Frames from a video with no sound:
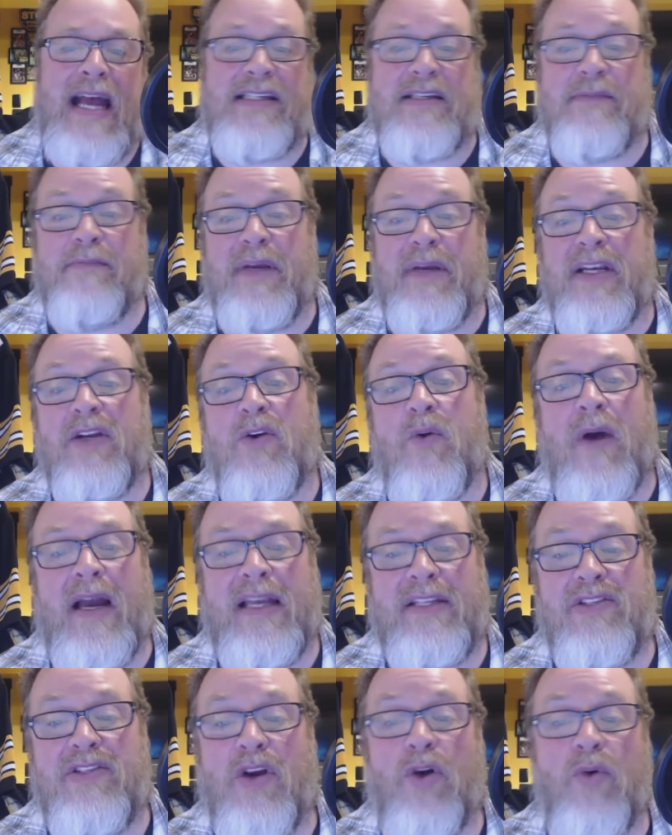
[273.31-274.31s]
then, it hasn't
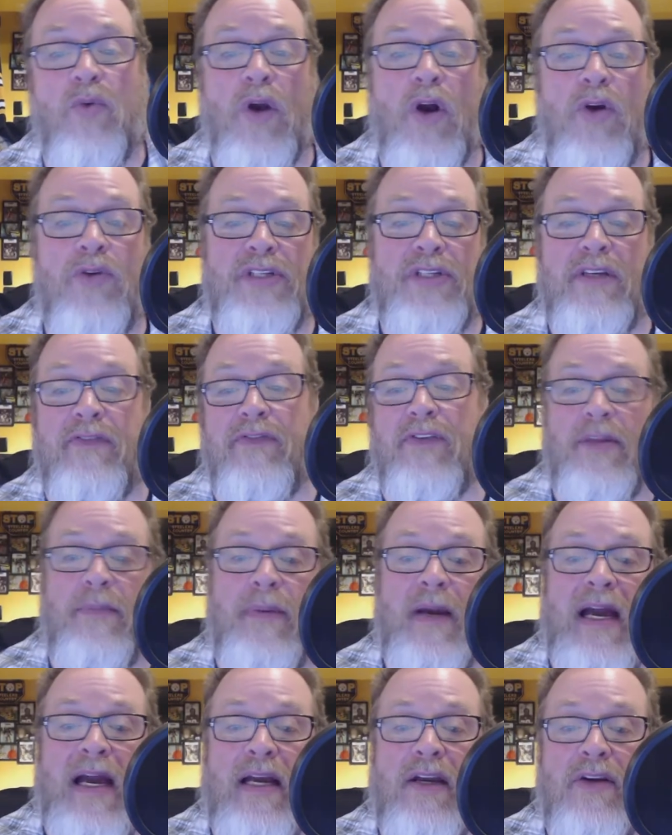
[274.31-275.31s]
been quite so
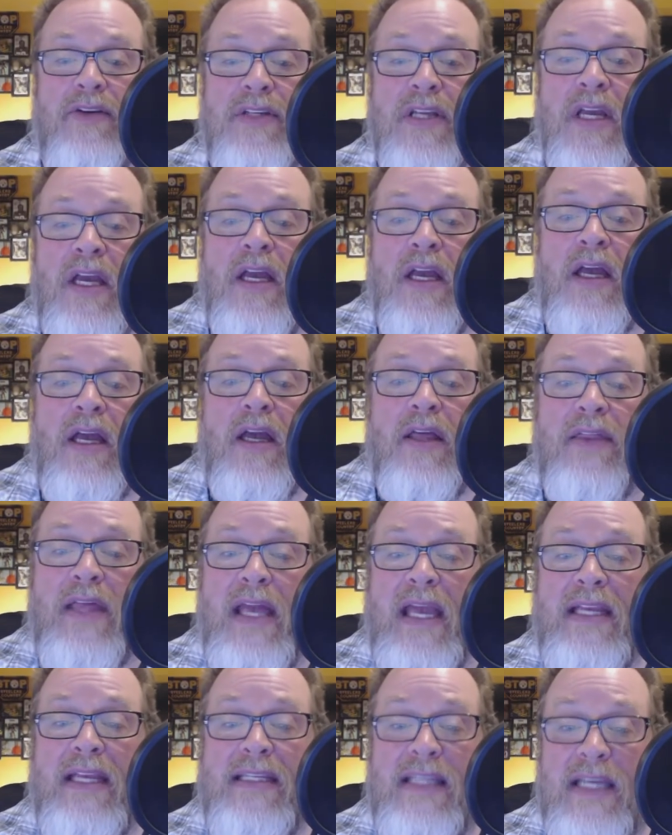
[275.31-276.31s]
rosy for the Packers.
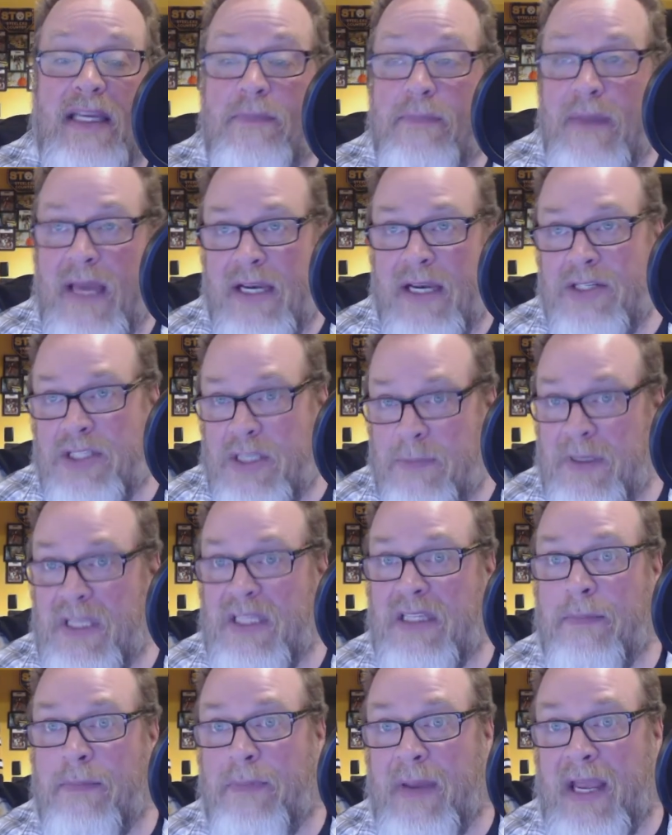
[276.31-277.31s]
They did
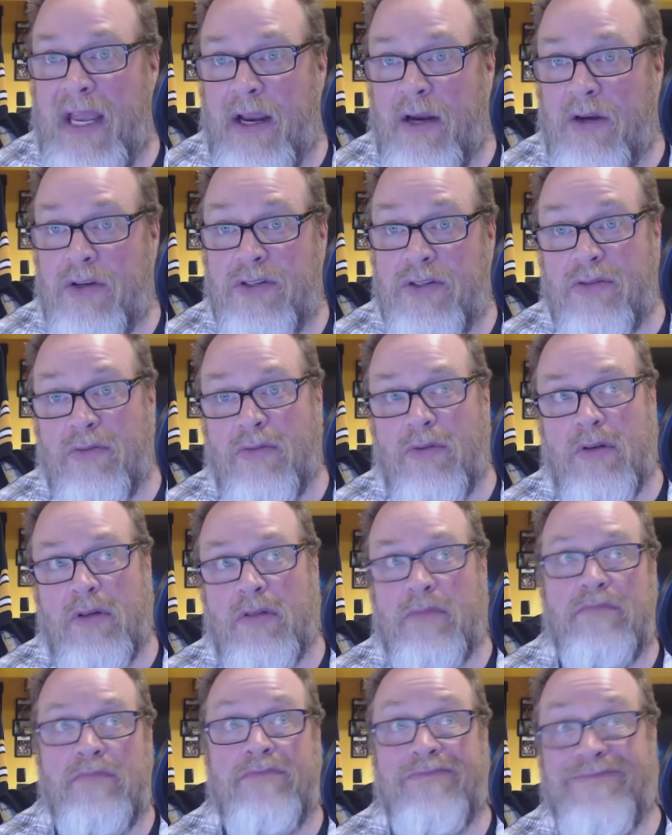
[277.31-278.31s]
manage to beat the Bears,
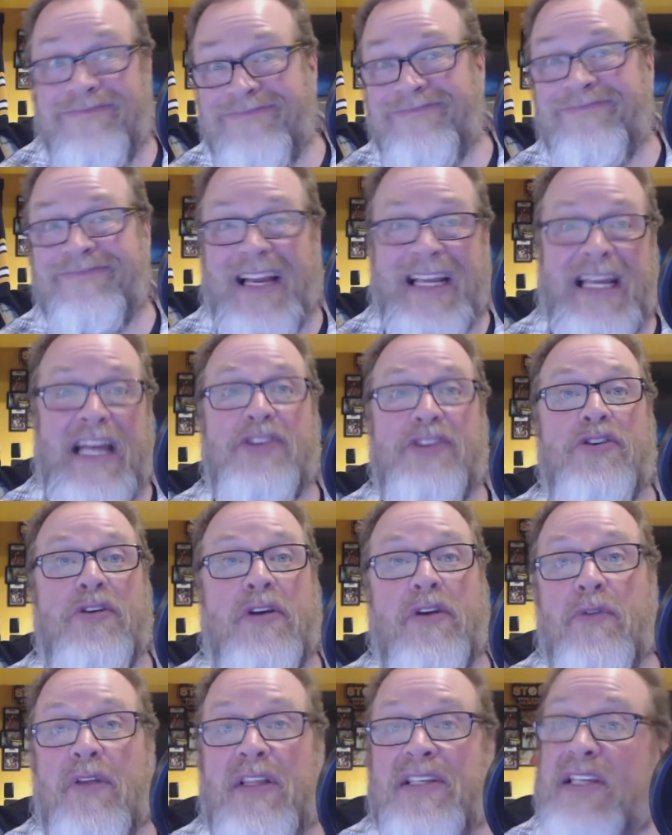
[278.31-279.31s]
or I
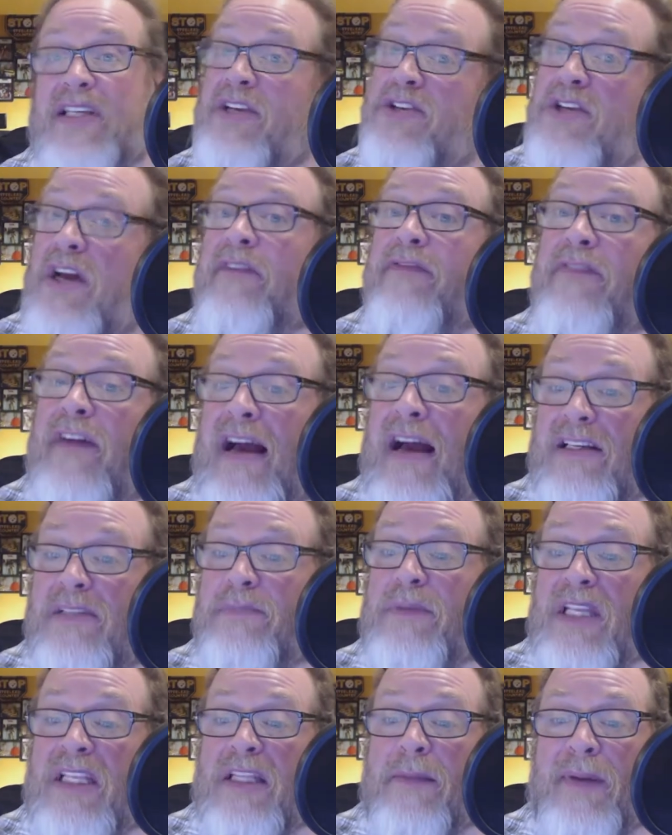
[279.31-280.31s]
guess you could really say John
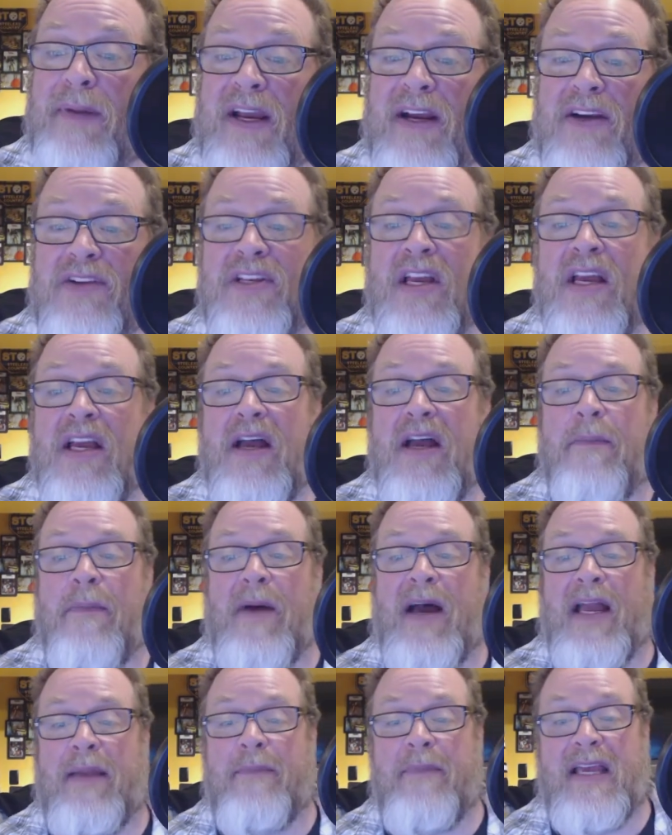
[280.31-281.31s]
Fox beat the Bears
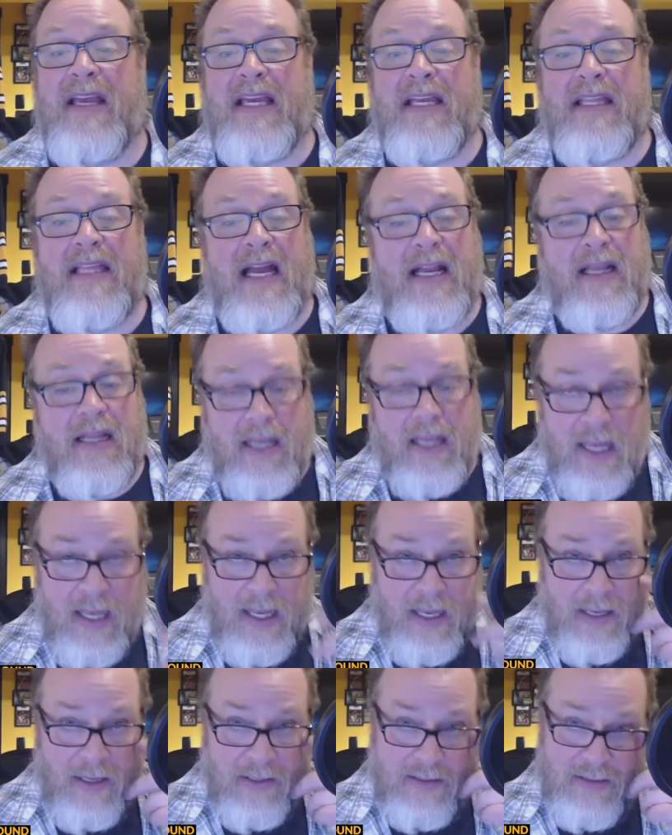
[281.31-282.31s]
by making that,